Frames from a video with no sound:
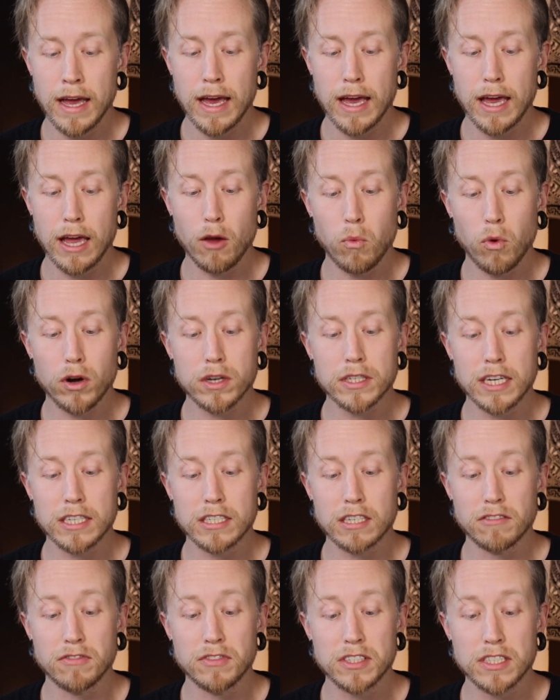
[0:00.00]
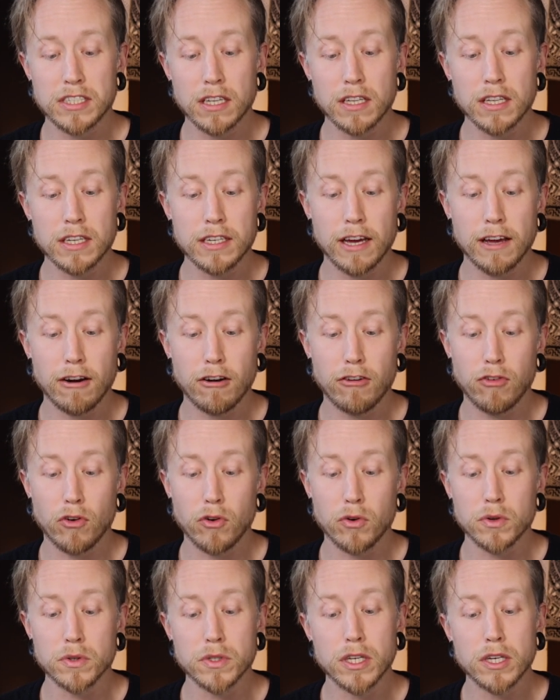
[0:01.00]
He works as a facilitator
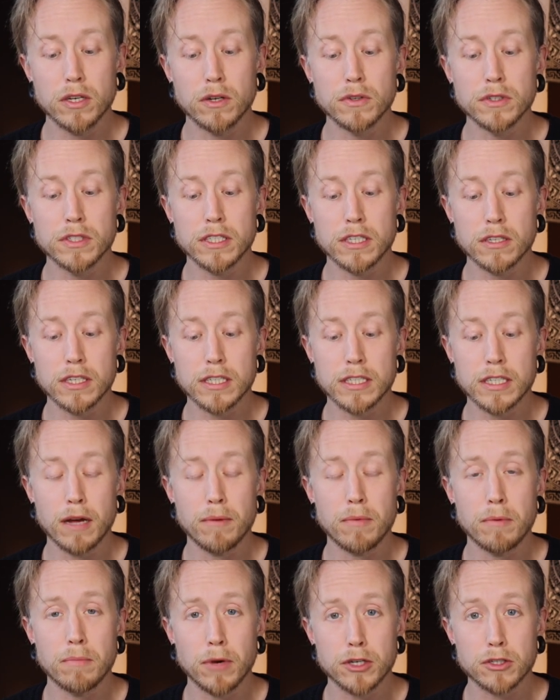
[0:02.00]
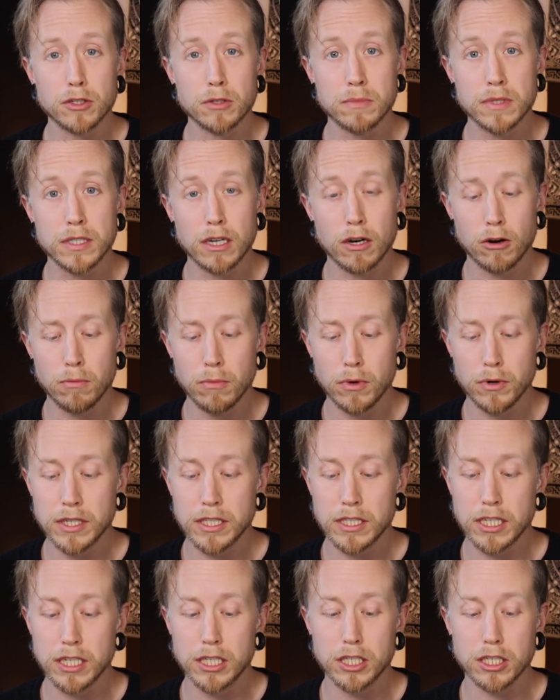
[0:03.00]
for legal psilocybin mushroom
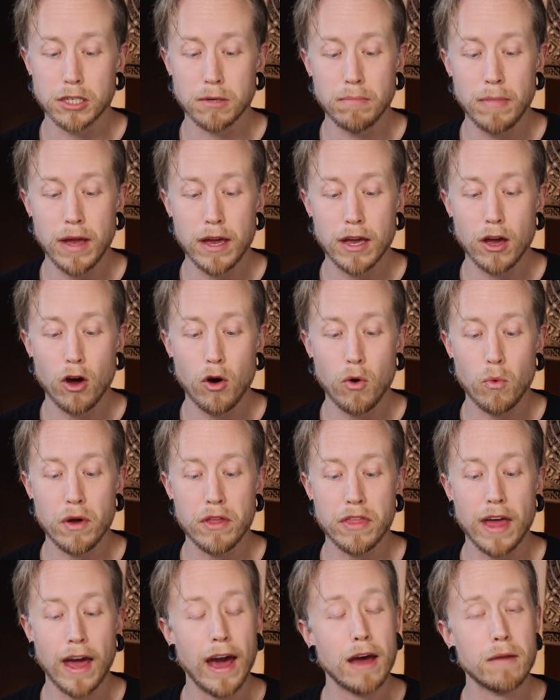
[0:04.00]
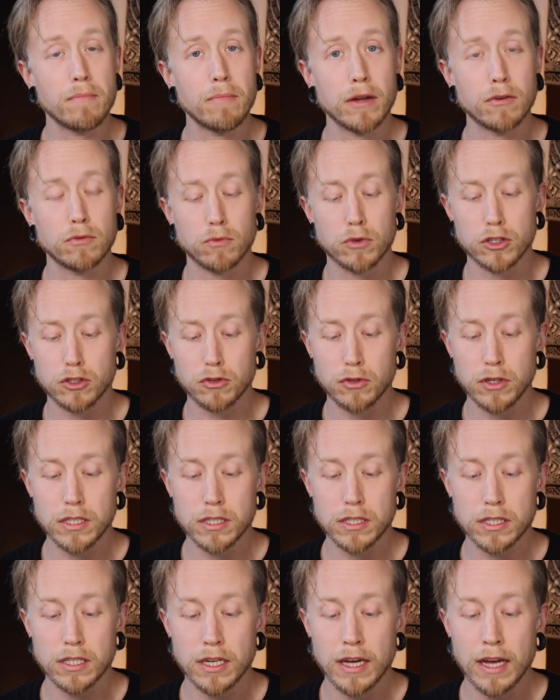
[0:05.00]
ceremonies in Jamaica with Atman
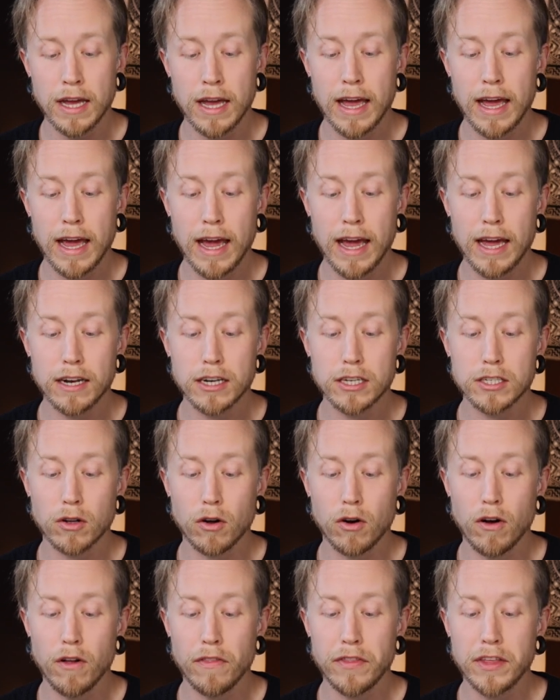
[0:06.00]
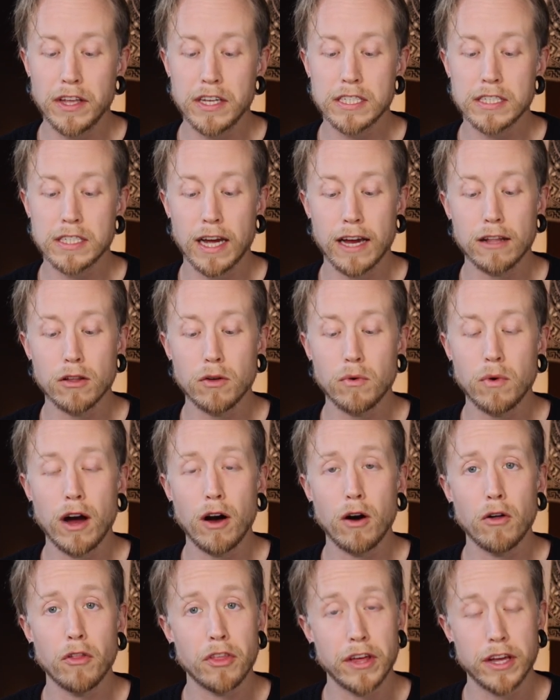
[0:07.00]
Retreats and is on the Silo
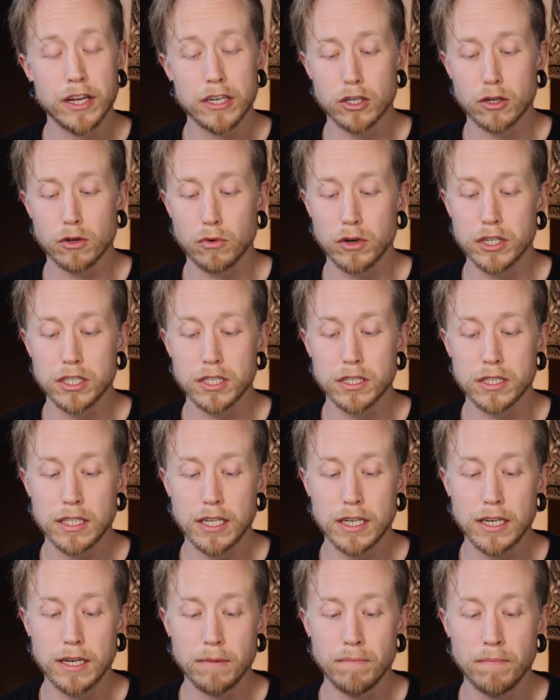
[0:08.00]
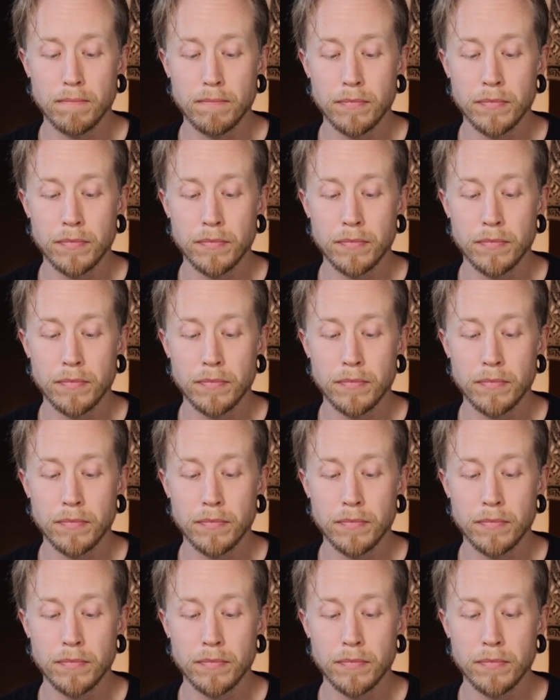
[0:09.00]
Health integration team.